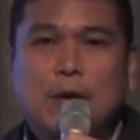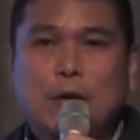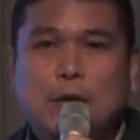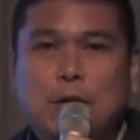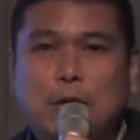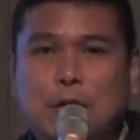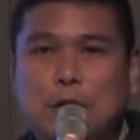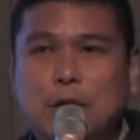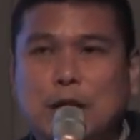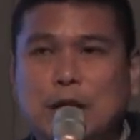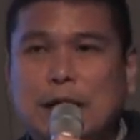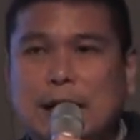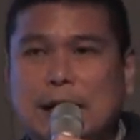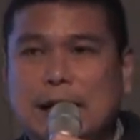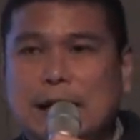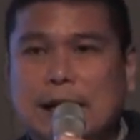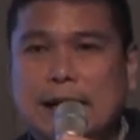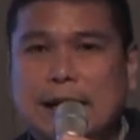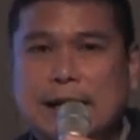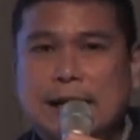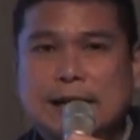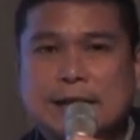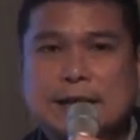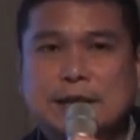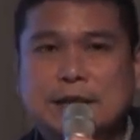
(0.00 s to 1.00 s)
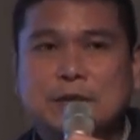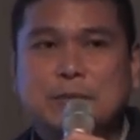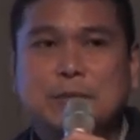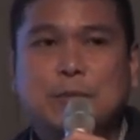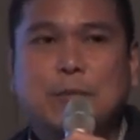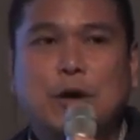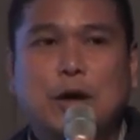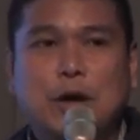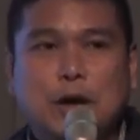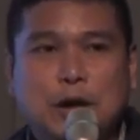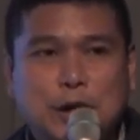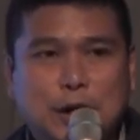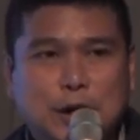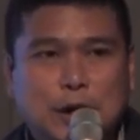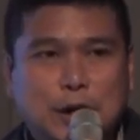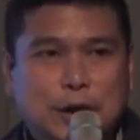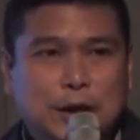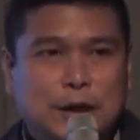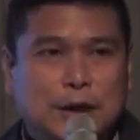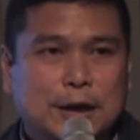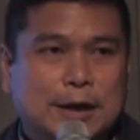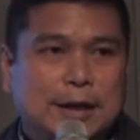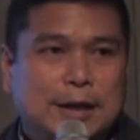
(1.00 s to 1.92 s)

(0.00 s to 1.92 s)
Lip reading: or a smaller